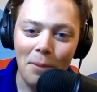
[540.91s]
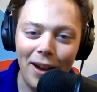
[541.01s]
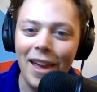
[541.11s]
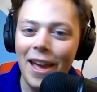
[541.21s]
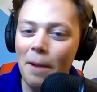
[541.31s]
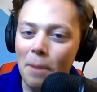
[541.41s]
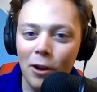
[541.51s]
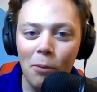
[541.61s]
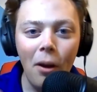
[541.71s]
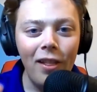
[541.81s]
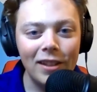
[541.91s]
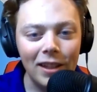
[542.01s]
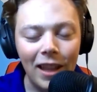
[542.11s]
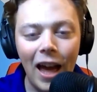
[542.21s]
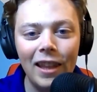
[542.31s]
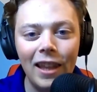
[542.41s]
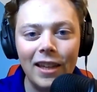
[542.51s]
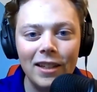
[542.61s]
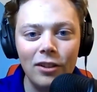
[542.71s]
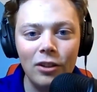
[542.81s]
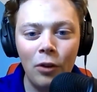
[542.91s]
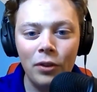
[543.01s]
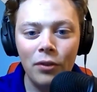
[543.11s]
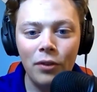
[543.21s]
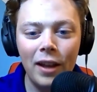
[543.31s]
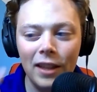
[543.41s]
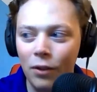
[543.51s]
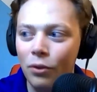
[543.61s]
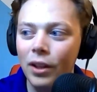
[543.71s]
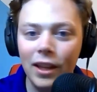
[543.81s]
But pickleball is a lot like disc golf in the fact that I feel